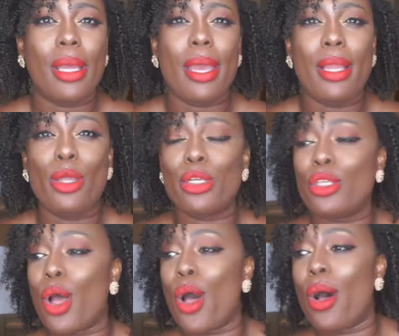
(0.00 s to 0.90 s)
It
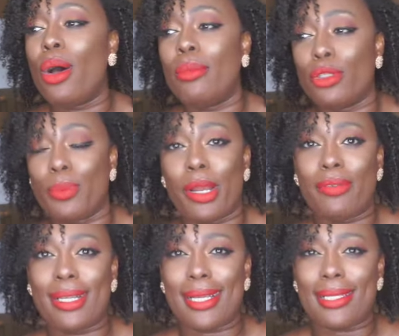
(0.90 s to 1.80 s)
looks almost
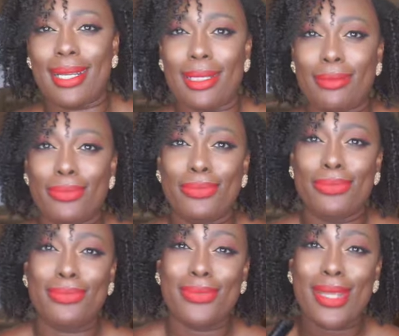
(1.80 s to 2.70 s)
perfect, doesn't it?
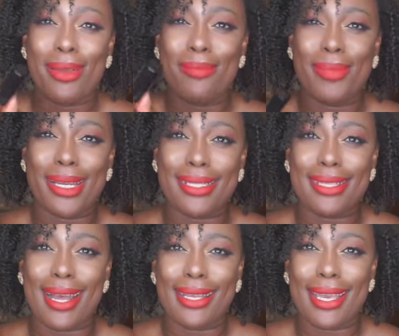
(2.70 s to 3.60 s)
but
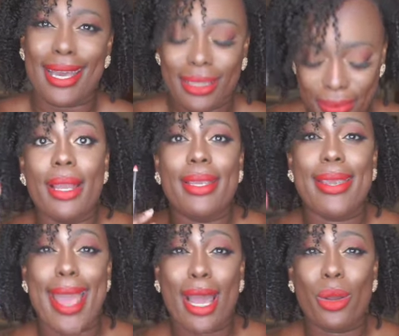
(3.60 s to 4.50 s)
it's not yet.
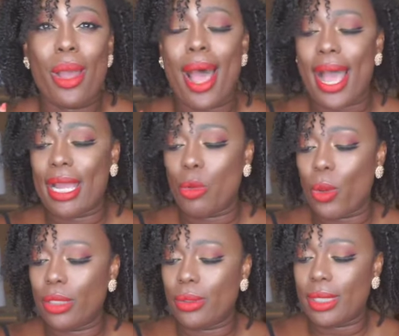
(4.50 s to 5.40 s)
Now, I'm
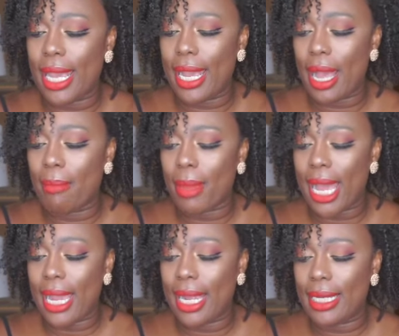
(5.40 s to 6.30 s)
going to take
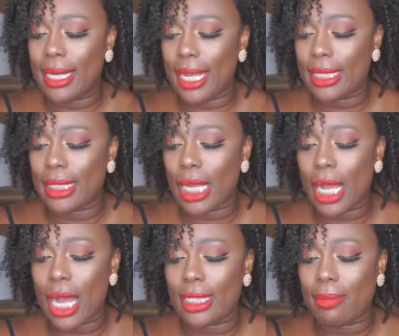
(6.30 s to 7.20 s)
my NYX
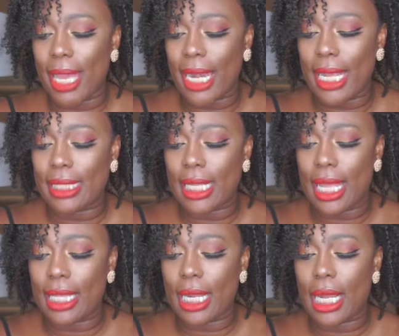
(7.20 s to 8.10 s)
Cosmetics
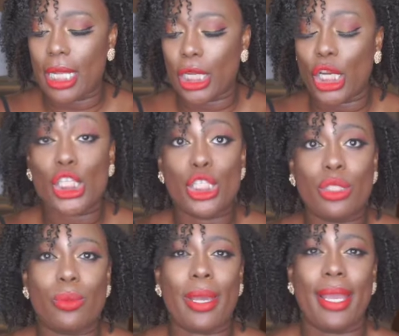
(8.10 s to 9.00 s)
in the color
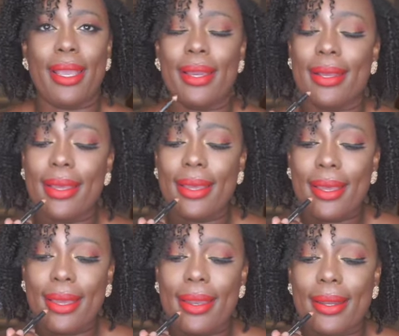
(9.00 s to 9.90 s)
Suede,
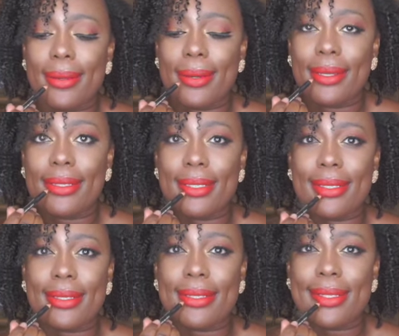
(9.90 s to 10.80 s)
and I'm going to
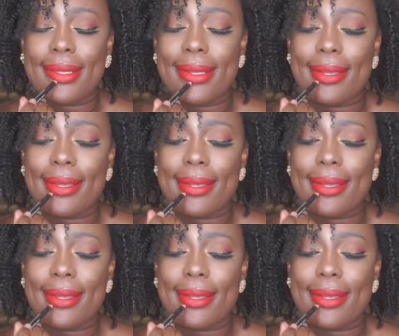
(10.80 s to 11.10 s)
just